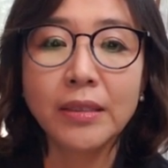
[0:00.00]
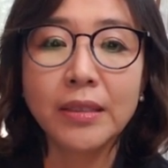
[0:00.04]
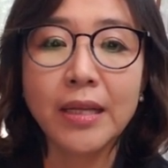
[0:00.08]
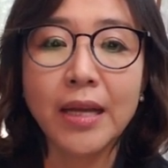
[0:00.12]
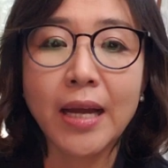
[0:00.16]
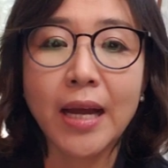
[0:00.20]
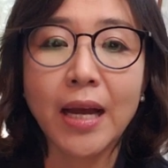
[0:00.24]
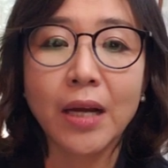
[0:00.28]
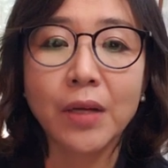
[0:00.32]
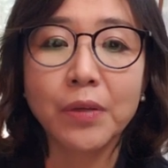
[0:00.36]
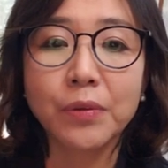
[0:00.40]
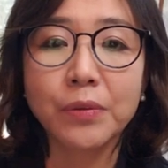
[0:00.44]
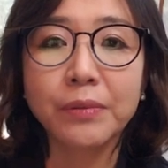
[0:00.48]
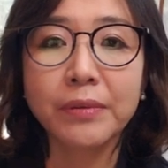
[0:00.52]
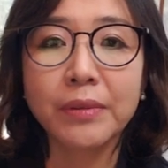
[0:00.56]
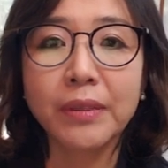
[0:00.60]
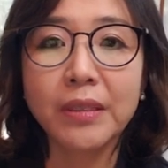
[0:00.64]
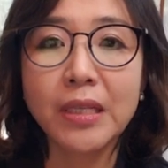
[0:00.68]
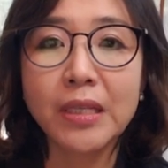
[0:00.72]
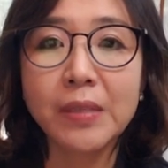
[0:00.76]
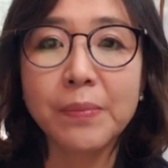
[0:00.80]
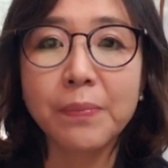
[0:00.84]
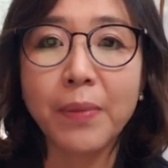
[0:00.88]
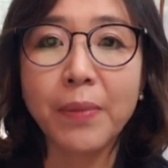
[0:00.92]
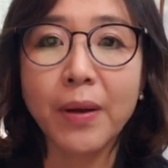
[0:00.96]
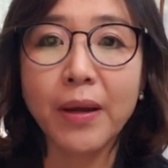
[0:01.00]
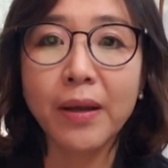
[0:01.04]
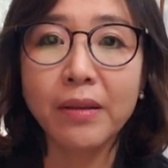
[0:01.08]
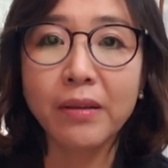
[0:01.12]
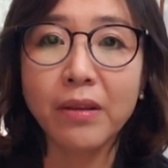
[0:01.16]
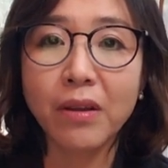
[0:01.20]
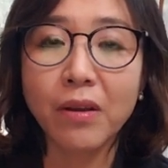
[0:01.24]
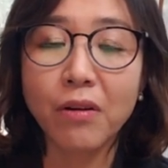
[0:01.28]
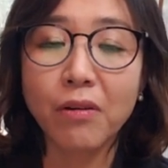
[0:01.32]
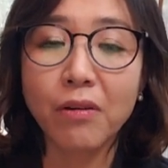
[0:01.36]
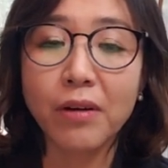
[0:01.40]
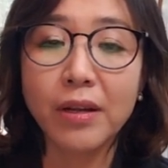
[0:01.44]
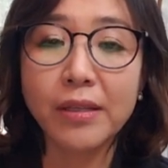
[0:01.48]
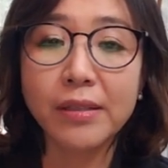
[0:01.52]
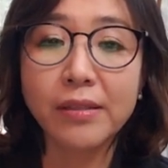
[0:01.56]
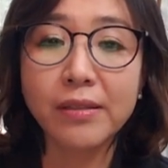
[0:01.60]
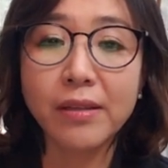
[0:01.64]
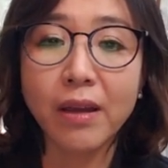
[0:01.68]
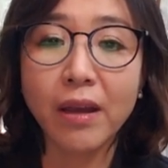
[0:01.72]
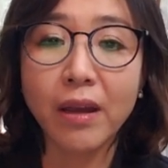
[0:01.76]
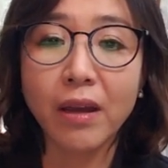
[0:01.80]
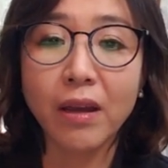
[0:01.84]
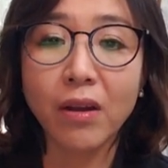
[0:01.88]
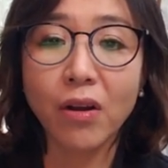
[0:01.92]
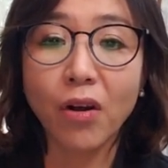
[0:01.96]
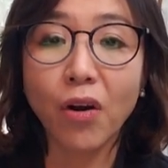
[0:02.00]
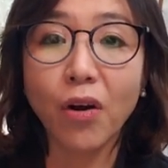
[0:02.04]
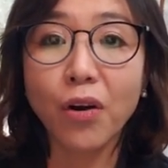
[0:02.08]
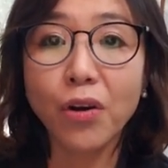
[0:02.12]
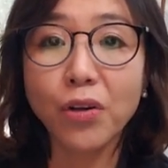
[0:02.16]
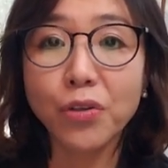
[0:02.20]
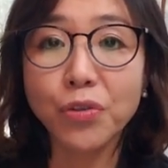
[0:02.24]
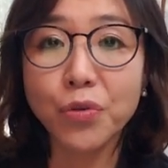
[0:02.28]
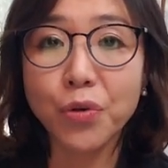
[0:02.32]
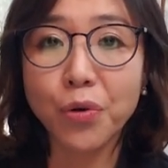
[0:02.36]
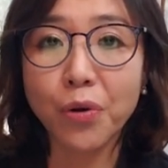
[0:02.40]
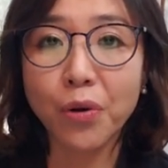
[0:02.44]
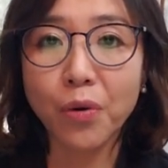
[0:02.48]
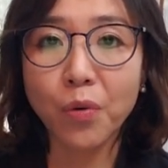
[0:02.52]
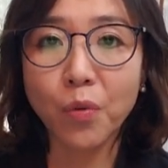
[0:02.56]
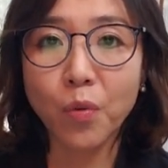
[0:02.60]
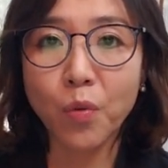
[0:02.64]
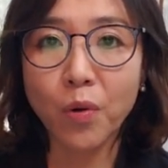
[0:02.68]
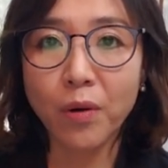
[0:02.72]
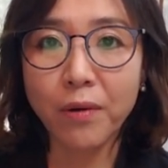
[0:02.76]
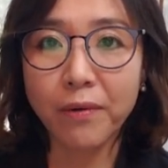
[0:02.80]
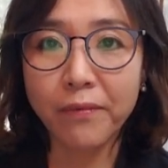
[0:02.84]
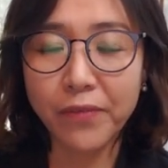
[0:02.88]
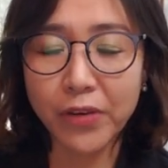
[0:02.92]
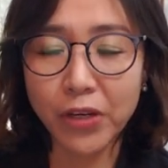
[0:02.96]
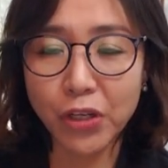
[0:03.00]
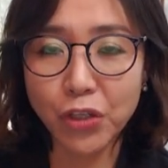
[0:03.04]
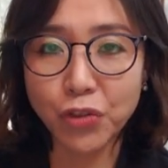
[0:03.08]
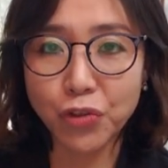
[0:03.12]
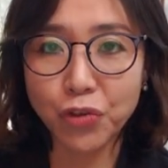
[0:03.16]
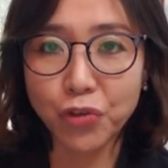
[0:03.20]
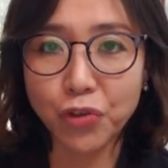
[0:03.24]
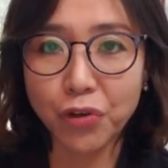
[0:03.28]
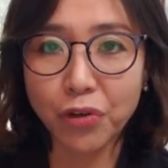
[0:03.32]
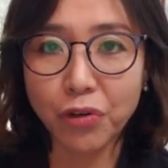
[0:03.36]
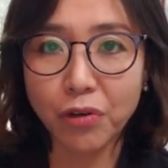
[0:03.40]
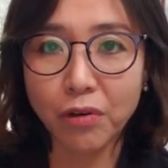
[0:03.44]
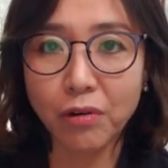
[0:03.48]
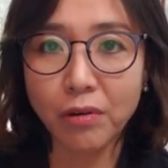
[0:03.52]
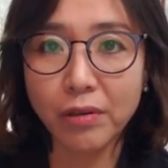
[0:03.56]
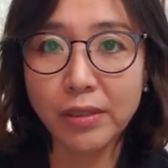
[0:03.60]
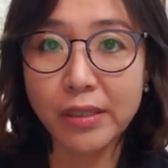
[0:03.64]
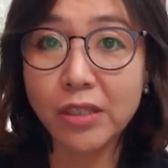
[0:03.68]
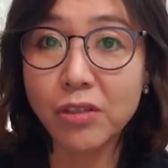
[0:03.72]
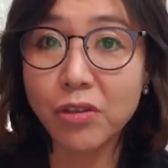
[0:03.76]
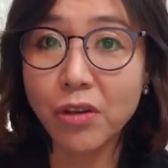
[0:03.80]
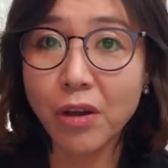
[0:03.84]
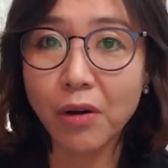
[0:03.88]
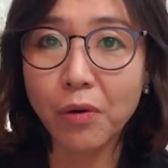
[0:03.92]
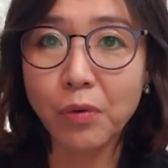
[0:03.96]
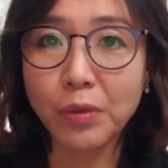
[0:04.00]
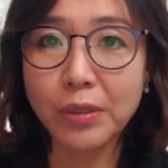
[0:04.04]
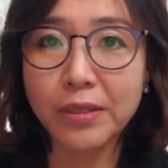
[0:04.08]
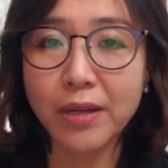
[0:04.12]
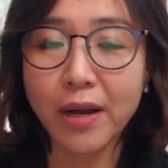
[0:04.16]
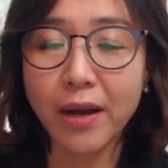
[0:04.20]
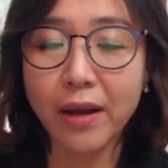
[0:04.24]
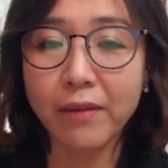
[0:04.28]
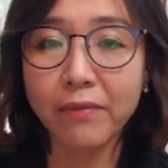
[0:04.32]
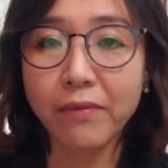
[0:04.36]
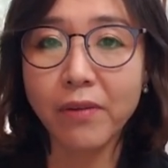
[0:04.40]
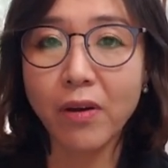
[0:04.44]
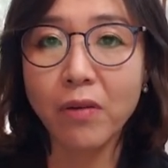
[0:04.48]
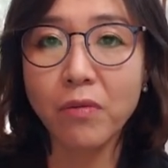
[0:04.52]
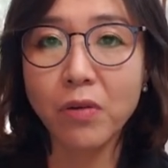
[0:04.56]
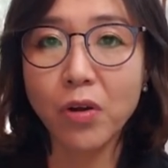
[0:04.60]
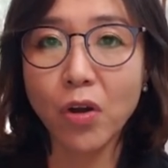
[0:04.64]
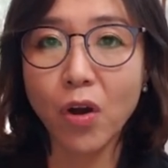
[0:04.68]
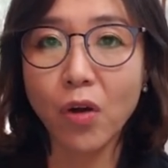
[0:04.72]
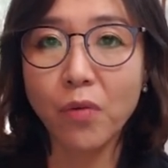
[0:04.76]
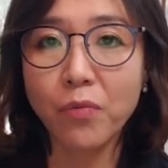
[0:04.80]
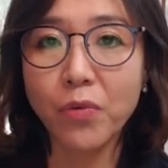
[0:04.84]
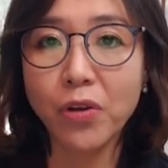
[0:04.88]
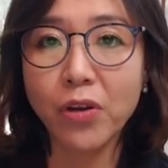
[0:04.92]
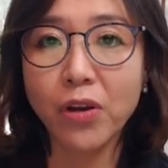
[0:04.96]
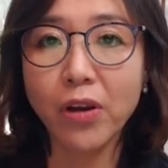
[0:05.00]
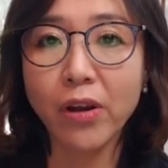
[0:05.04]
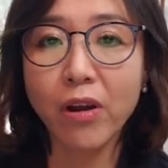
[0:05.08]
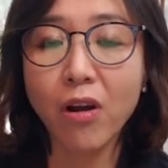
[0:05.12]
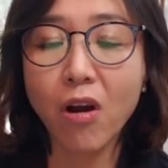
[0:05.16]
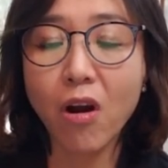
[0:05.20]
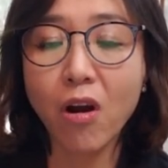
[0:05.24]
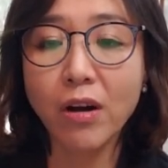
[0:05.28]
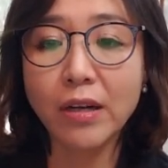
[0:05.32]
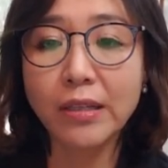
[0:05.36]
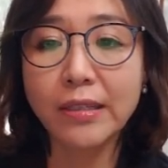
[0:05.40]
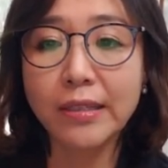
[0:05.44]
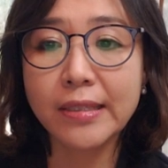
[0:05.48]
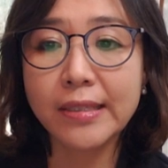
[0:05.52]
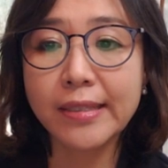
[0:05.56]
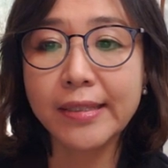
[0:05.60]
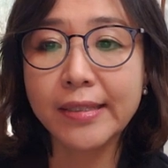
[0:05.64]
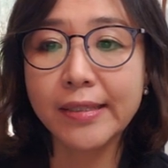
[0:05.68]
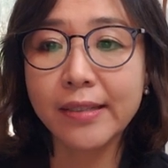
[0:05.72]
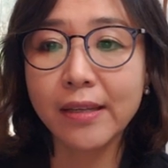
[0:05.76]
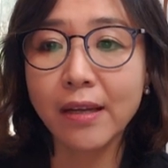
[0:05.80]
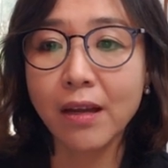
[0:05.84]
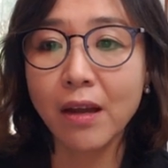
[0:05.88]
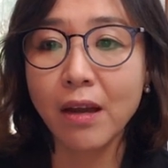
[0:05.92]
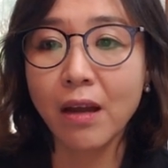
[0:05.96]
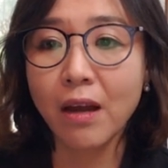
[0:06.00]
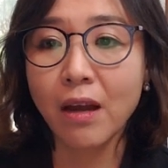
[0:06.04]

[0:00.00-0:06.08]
Now, despite there is a cultural or visual stereotype of community gardens,